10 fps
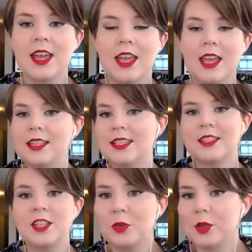isn't
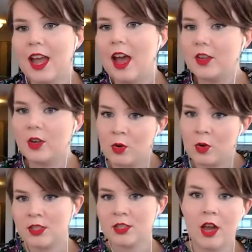secretly having a
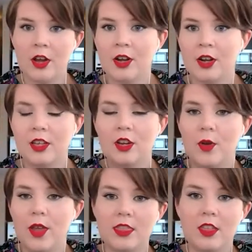horse slaughtered,
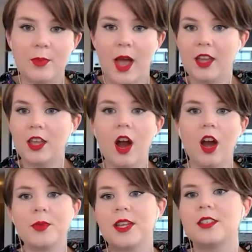in their backyard
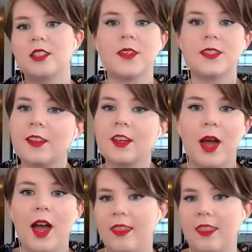because the facility
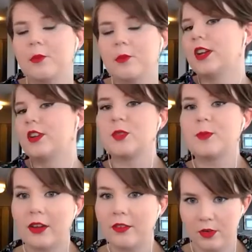behind them renders
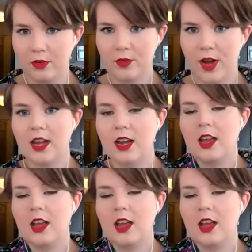pet food, right?